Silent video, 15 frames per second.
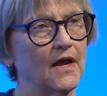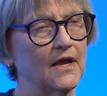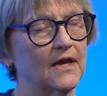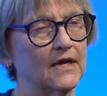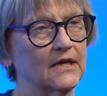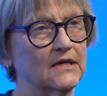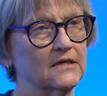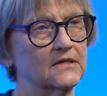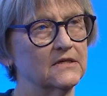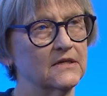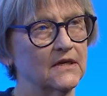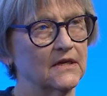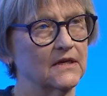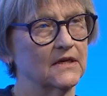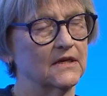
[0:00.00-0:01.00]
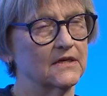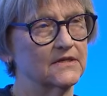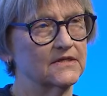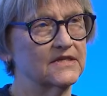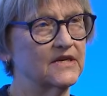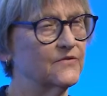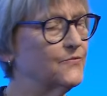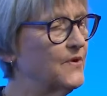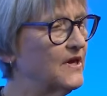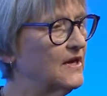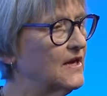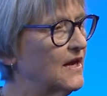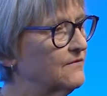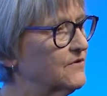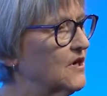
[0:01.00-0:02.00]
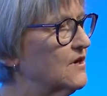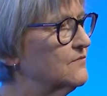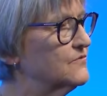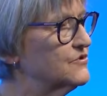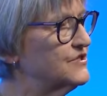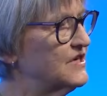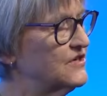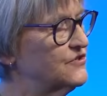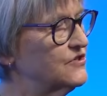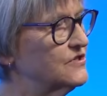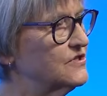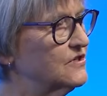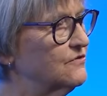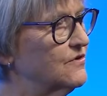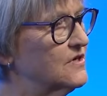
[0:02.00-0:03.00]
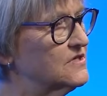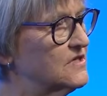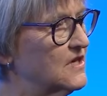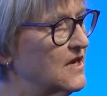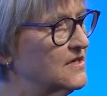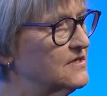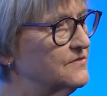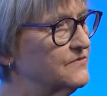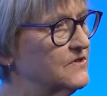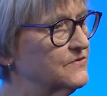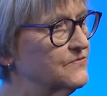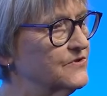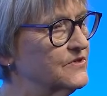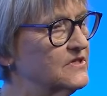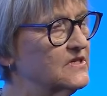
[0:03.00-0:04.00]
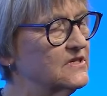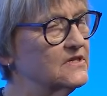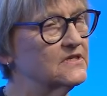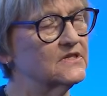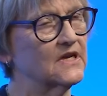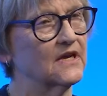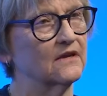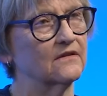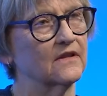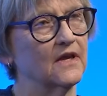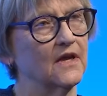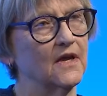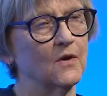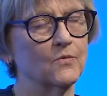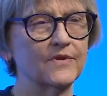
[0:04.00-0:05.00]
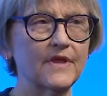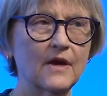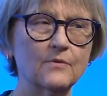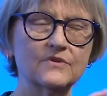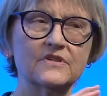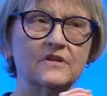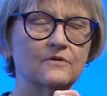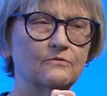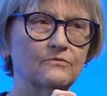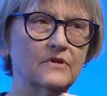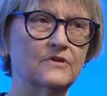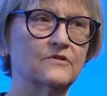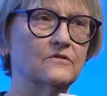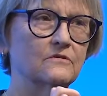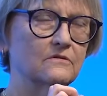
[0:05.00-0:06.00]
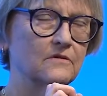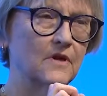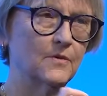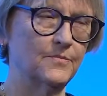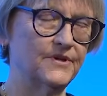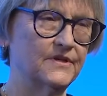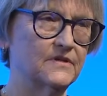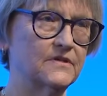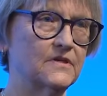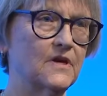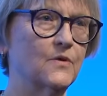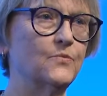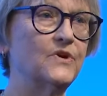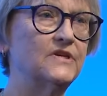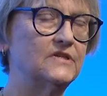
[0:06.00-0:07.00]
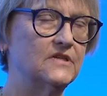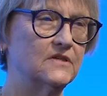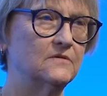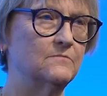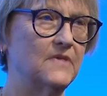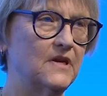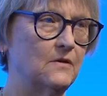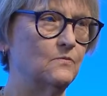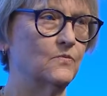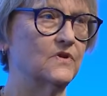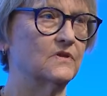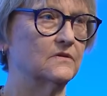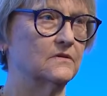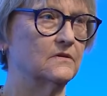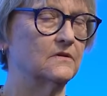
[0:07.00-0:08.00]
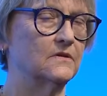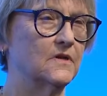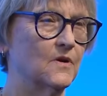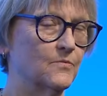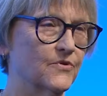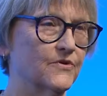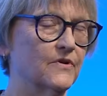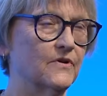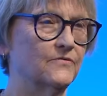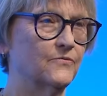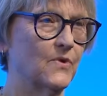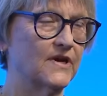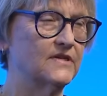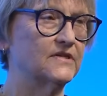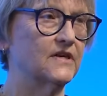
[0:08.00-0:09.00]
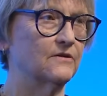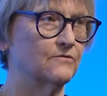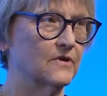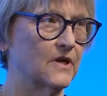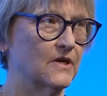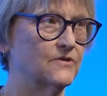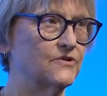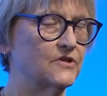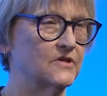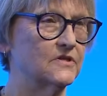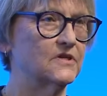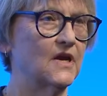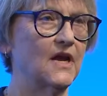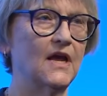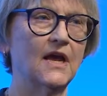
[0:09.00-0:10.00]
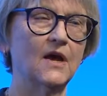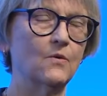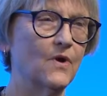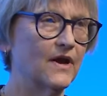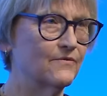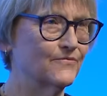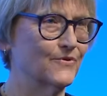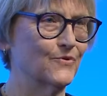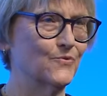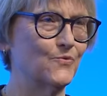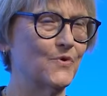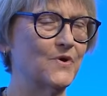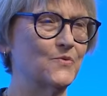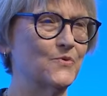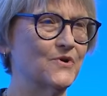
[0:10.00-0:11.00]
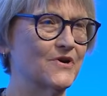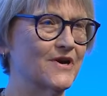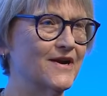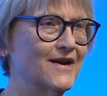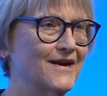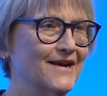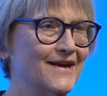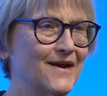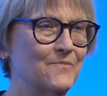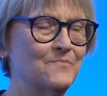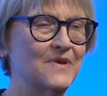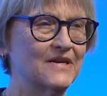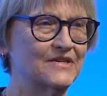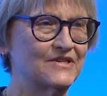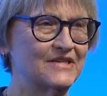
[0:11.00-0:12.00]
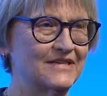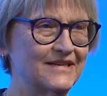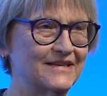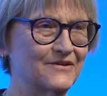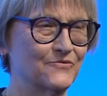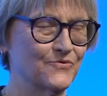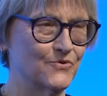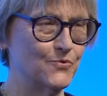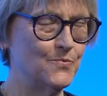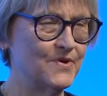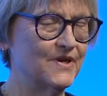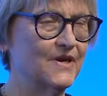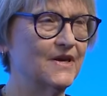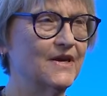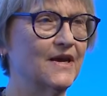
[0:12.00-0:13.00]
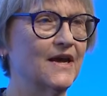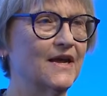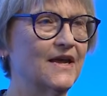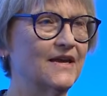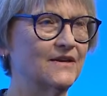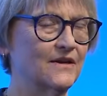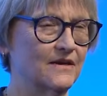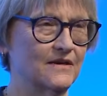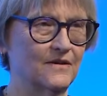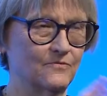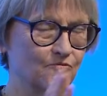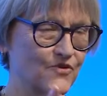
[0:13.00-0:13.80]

and see if we can have conversations across lines of difference in the South. Well, that was the original impetus, and we did meet with a number of white segregationists. However, we were a mixed group in, um,